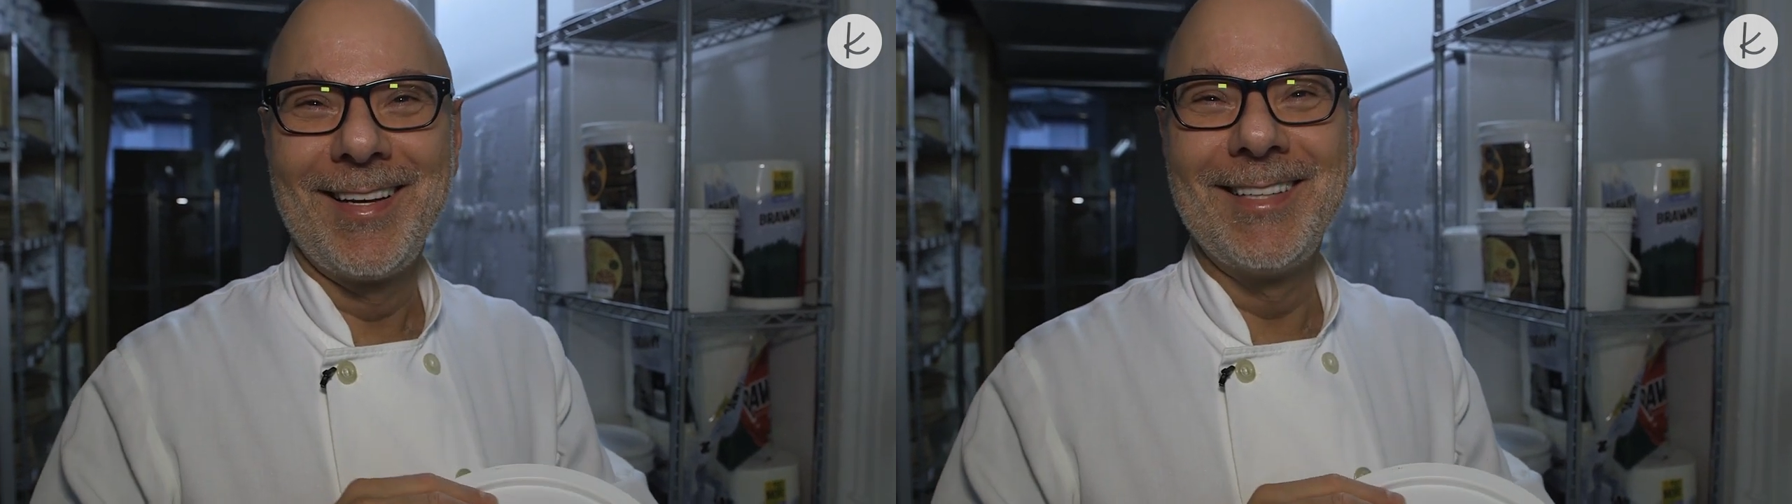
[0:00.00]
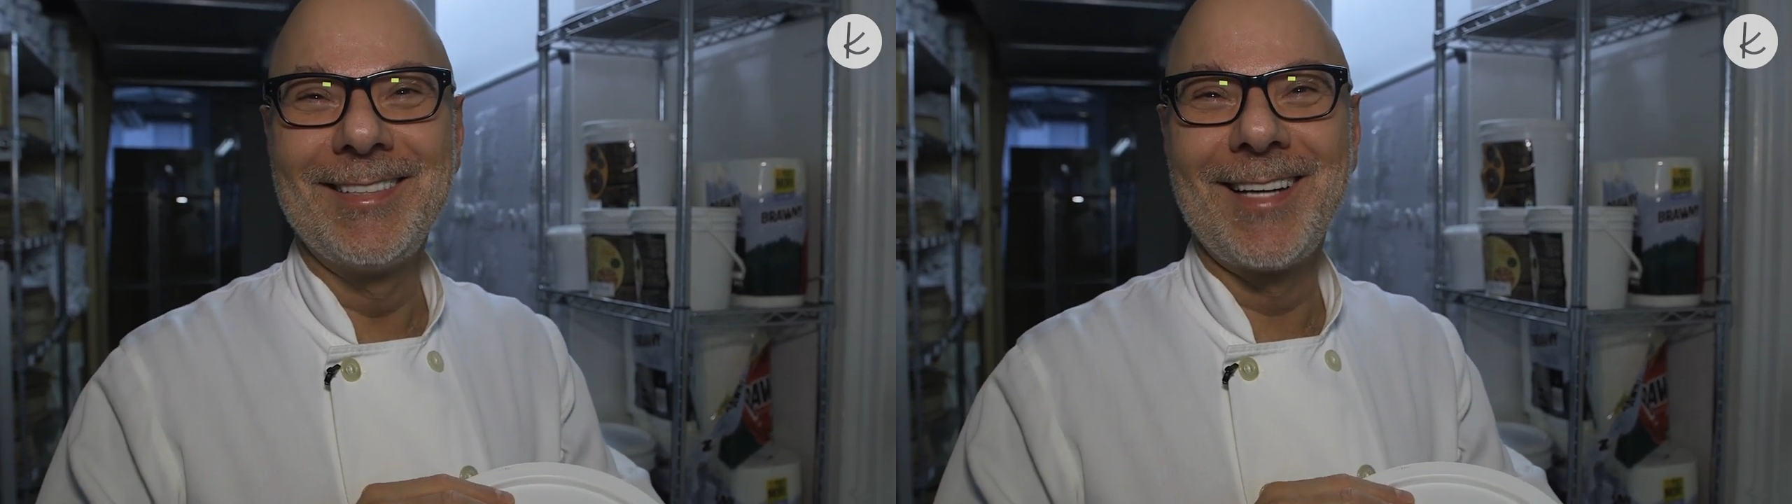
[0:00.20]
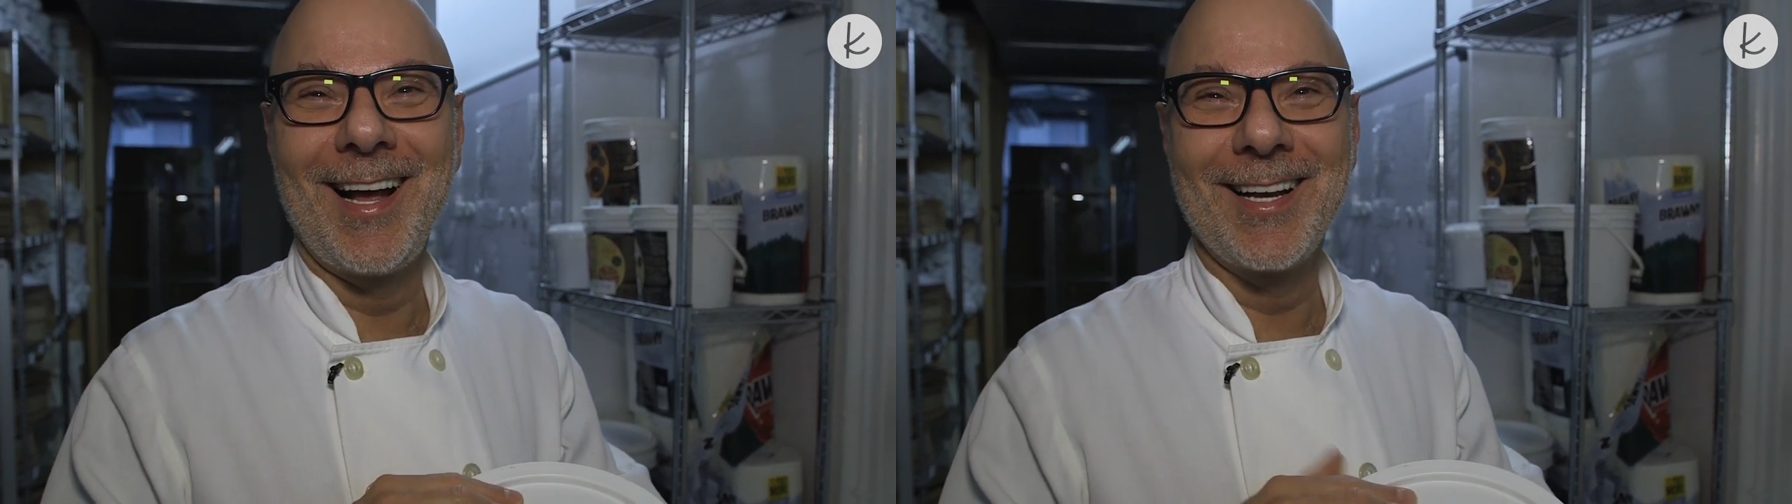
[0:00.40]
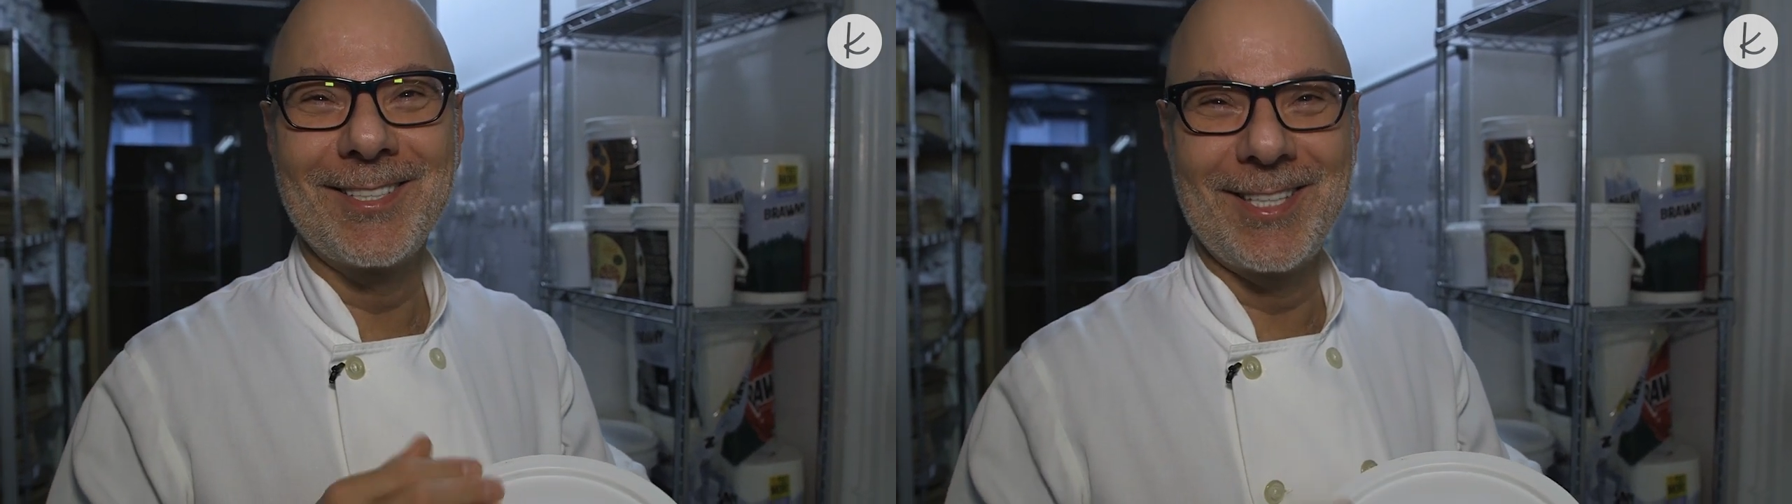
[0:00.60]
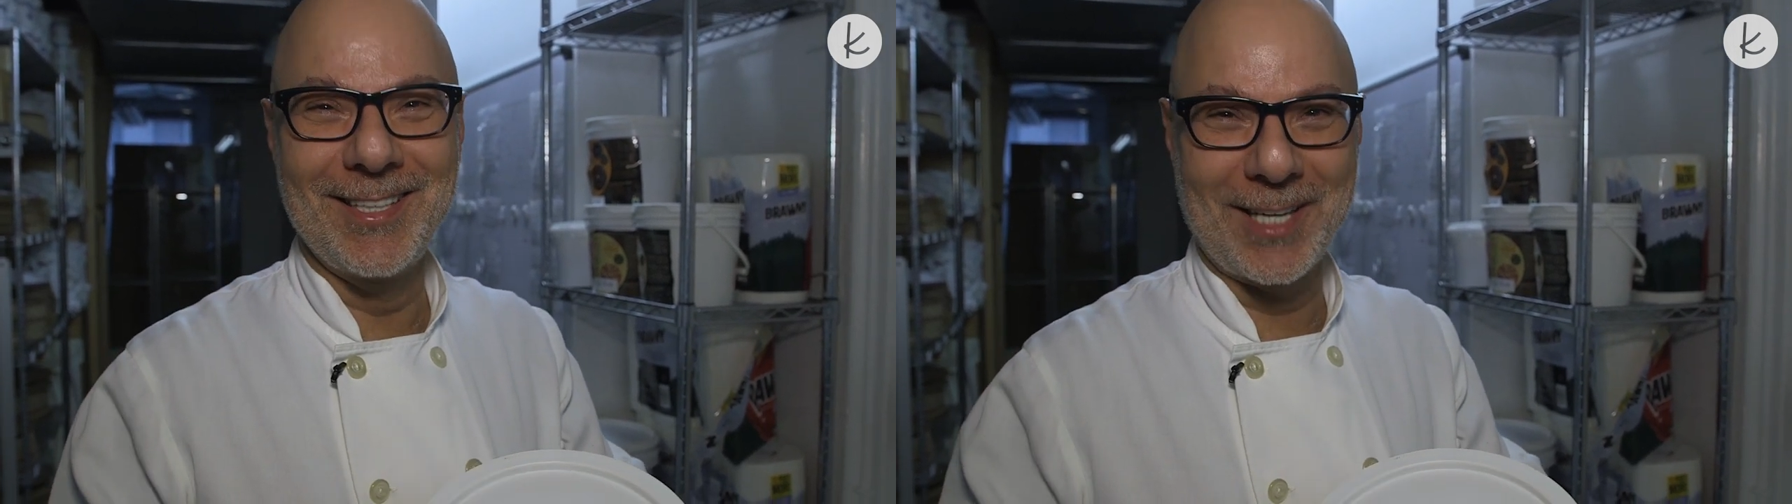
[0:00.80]

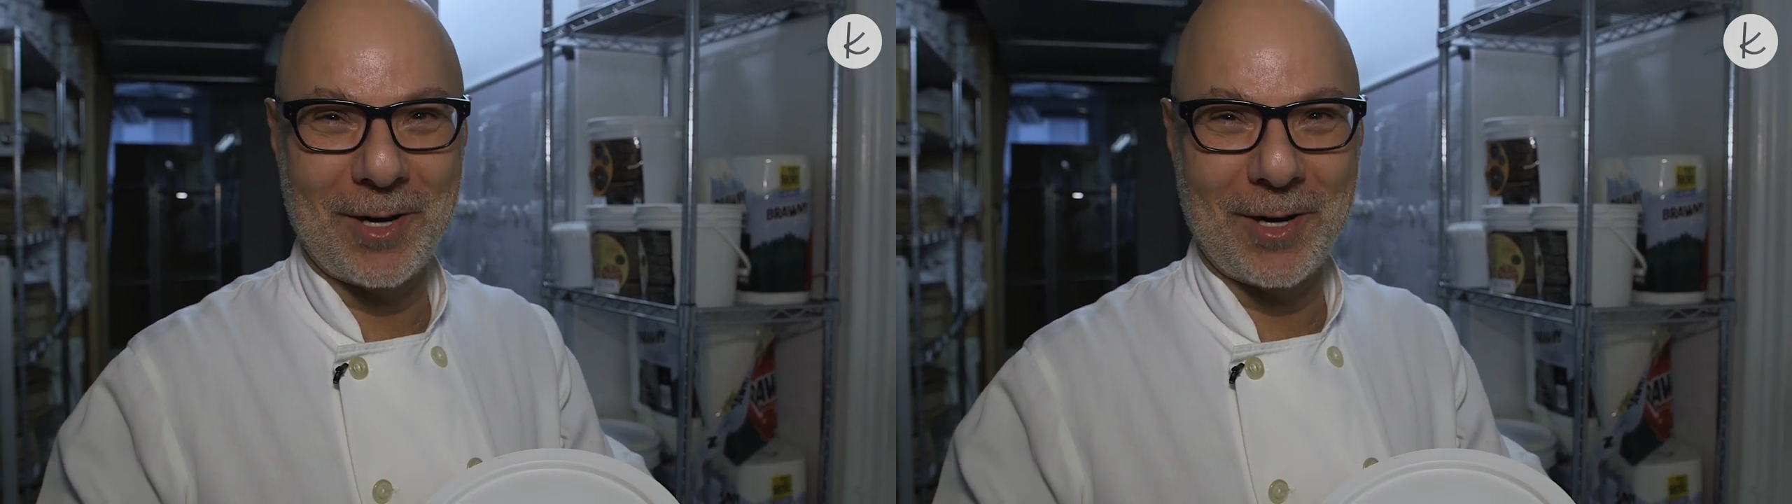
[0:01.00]
indulge in the